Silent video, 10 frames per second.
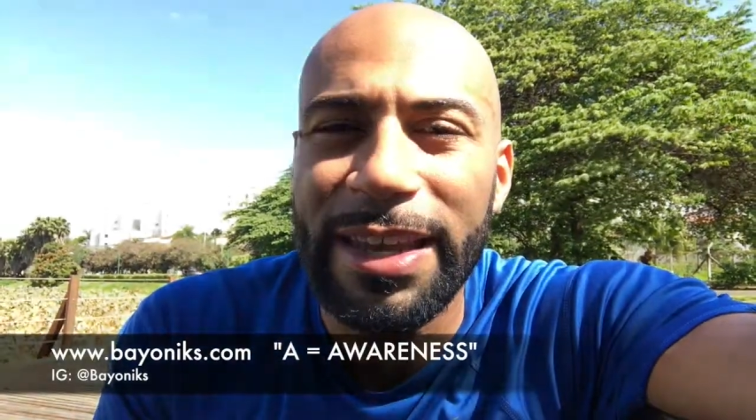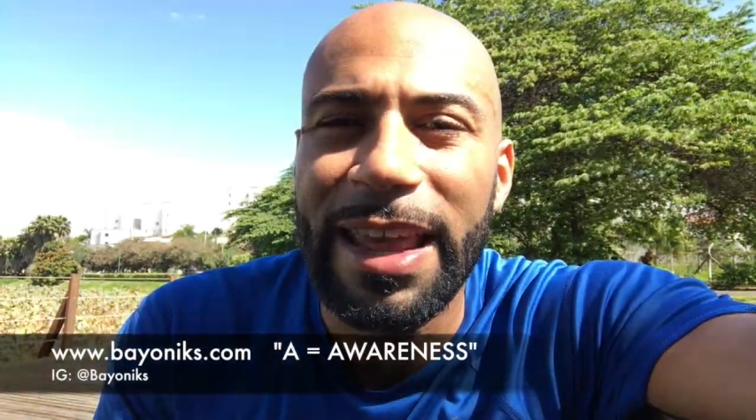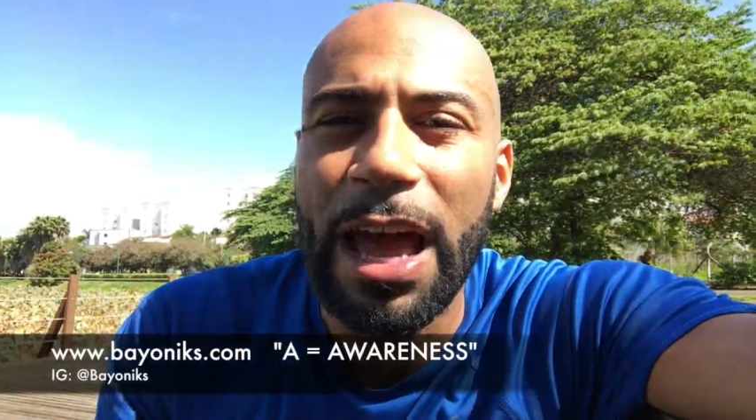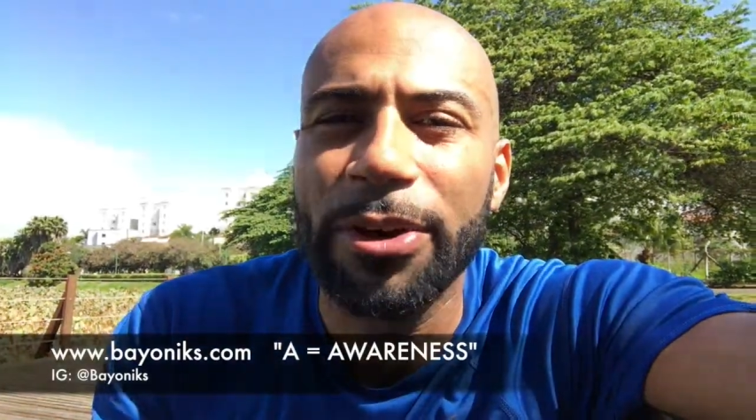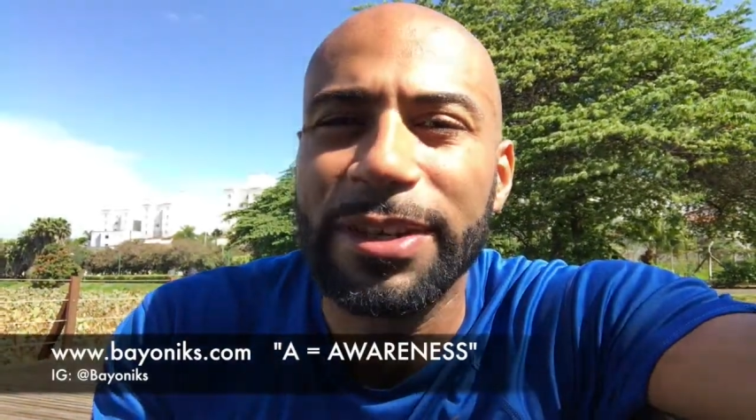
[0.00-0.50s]
and
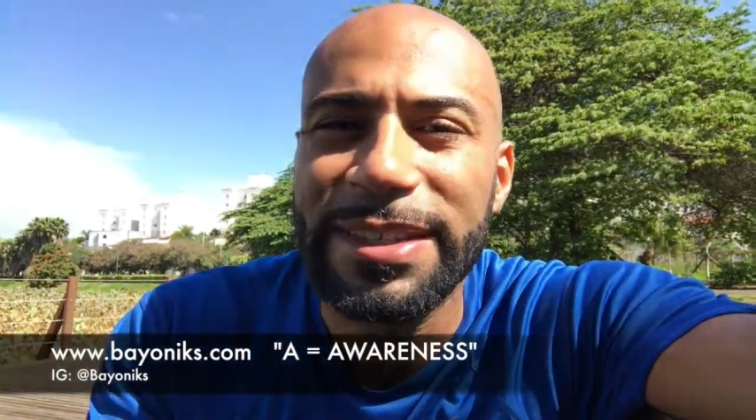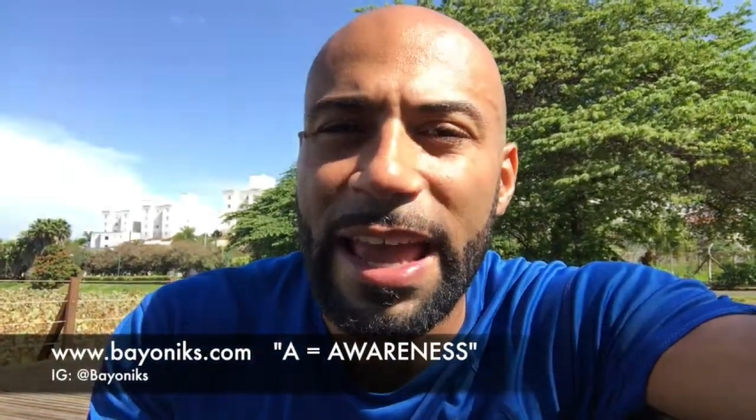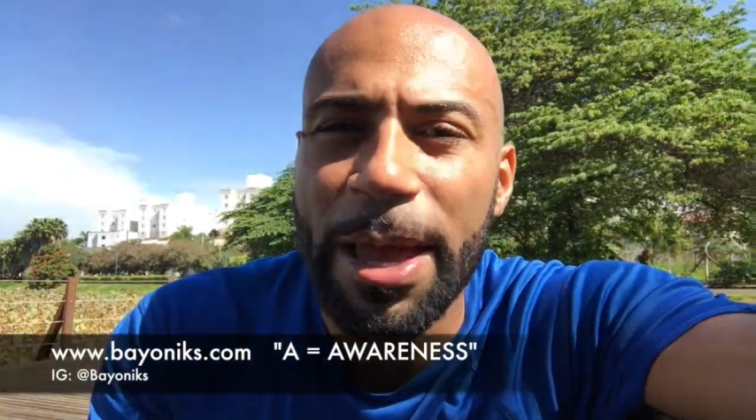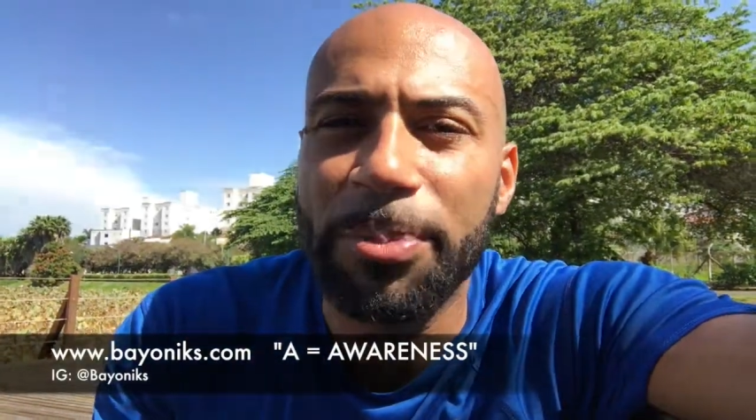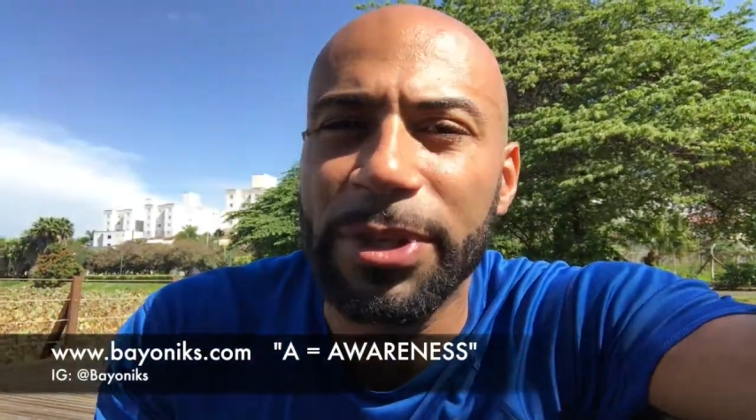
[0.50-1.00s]
how to
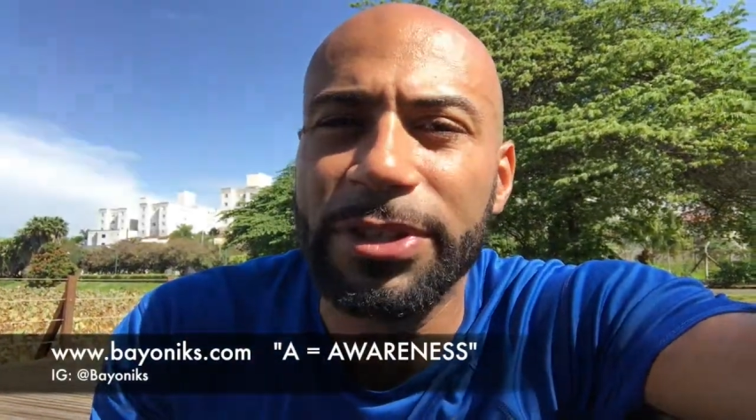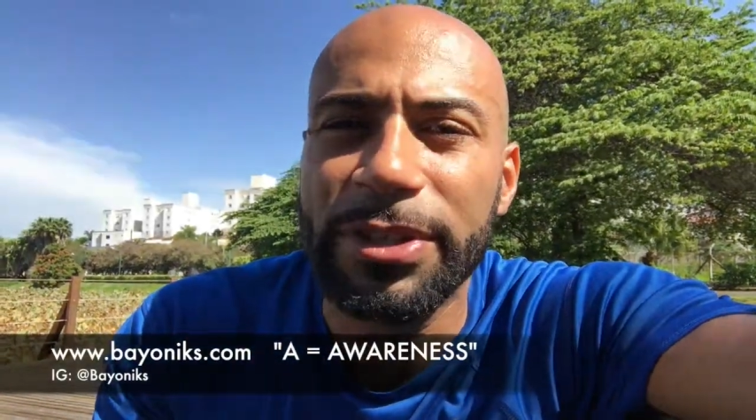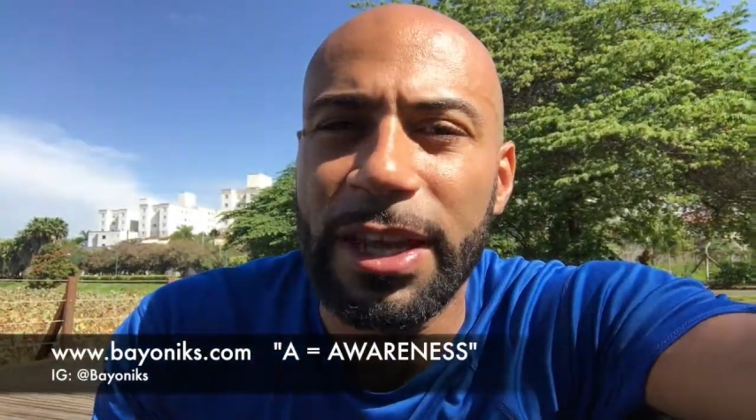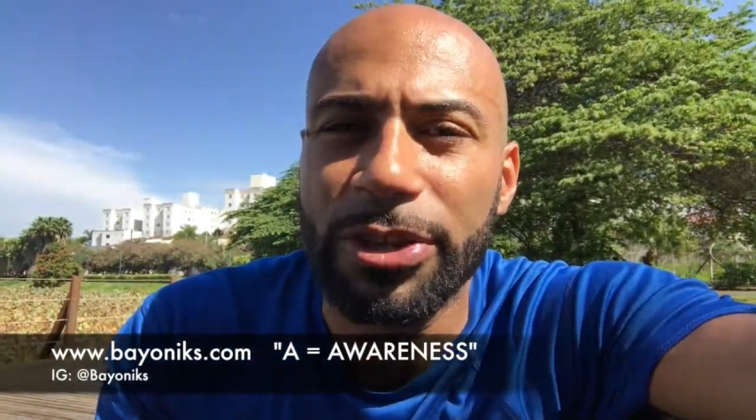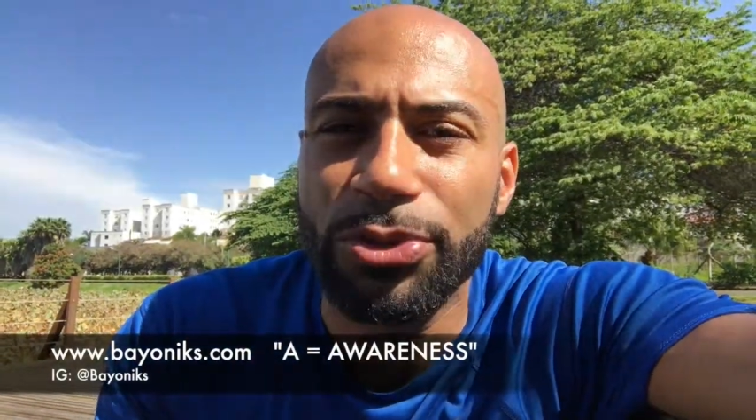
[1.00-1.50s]
tap into
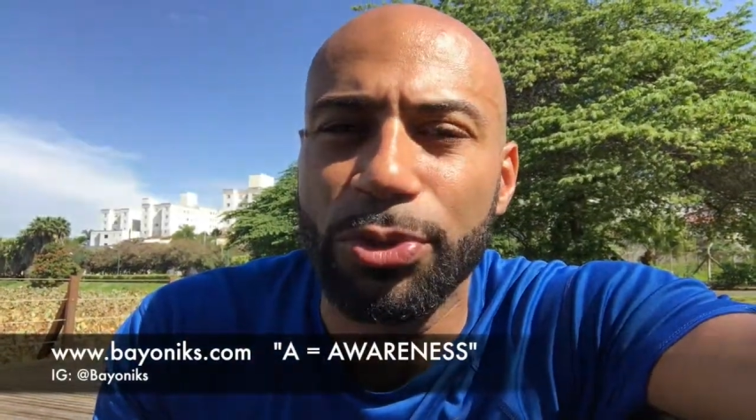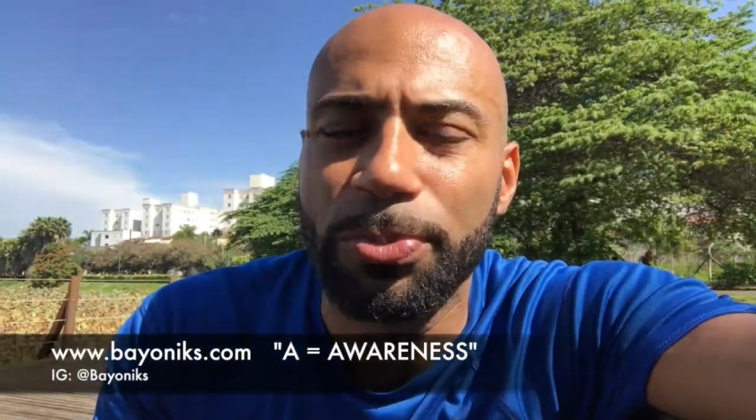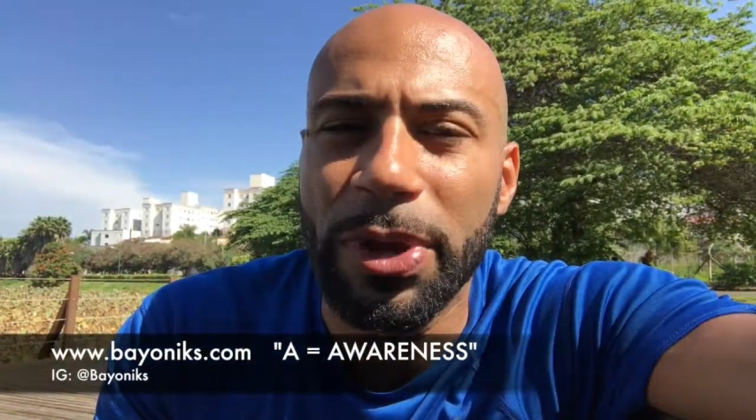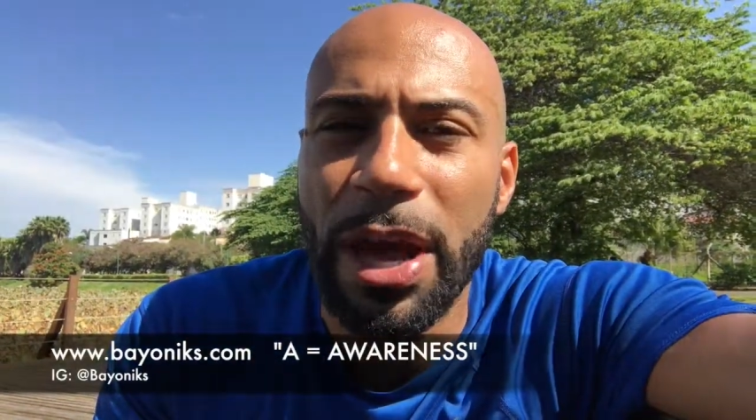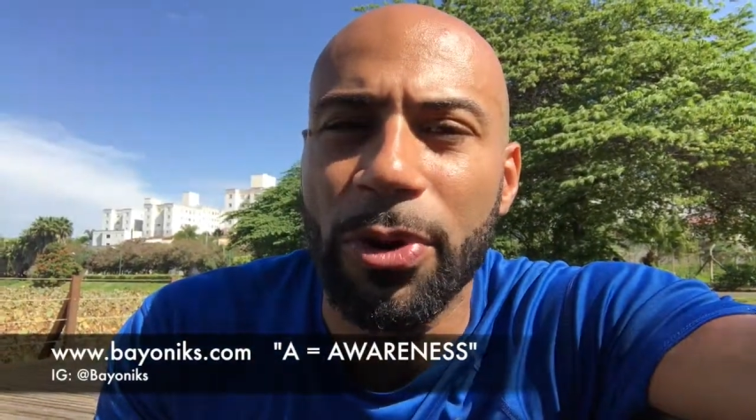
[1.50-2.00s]
that true
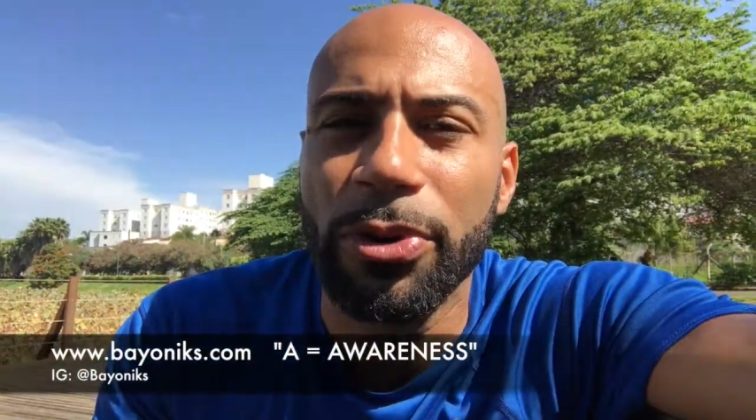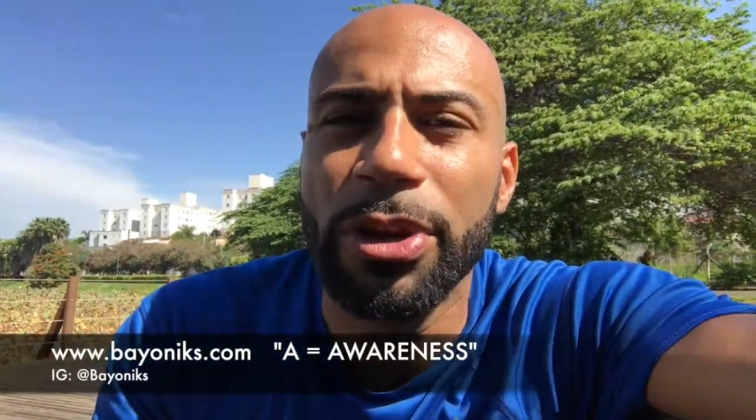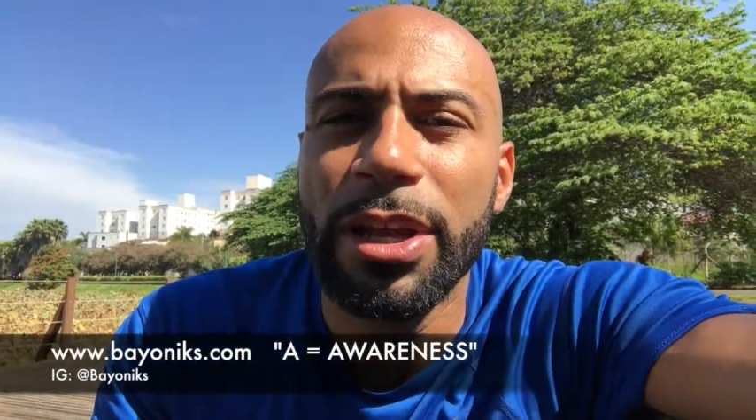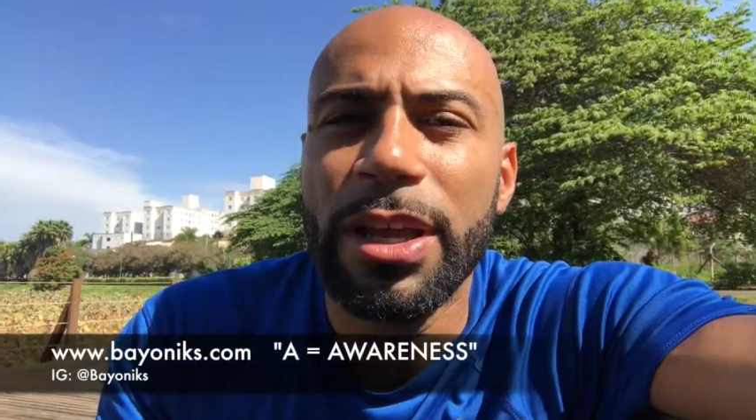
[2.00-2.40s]
power